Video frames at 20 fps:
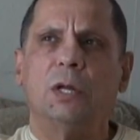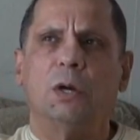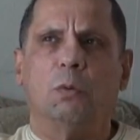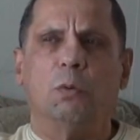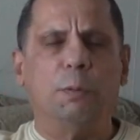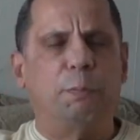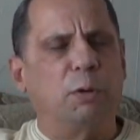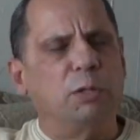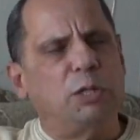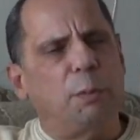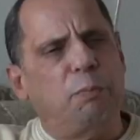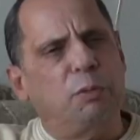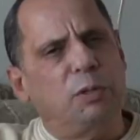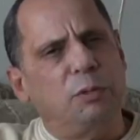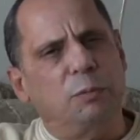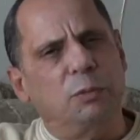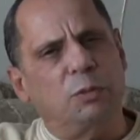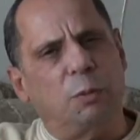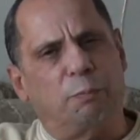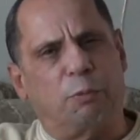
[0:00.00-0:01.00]
We put
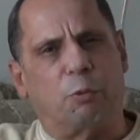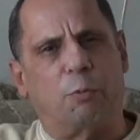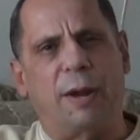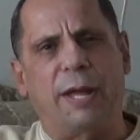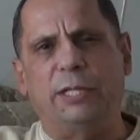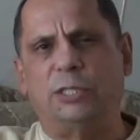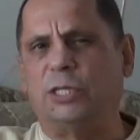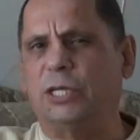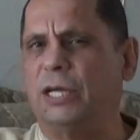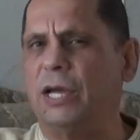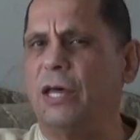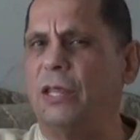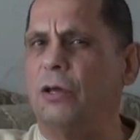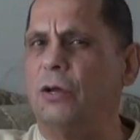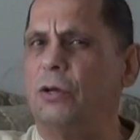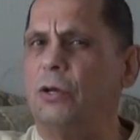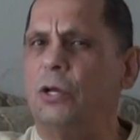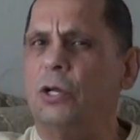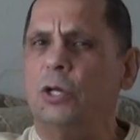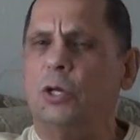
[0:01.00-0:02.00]
the parade
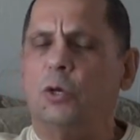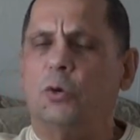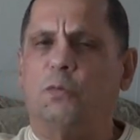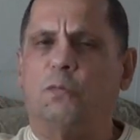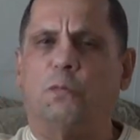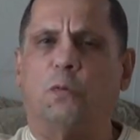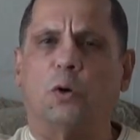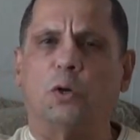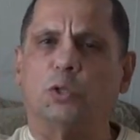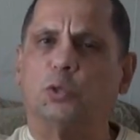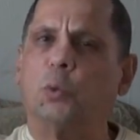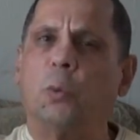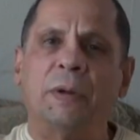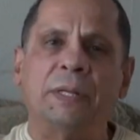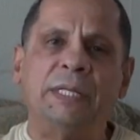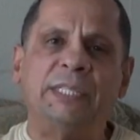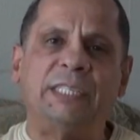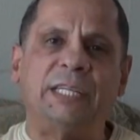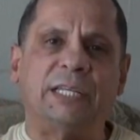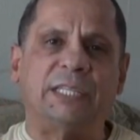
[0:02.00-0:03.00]
together for
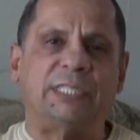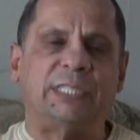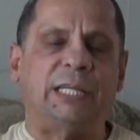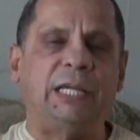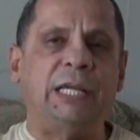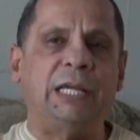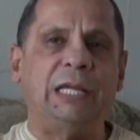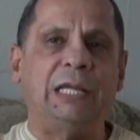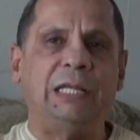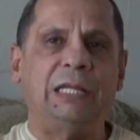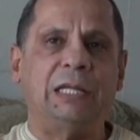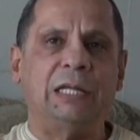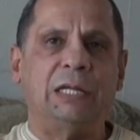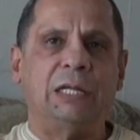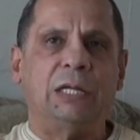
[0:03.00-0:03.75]
2016.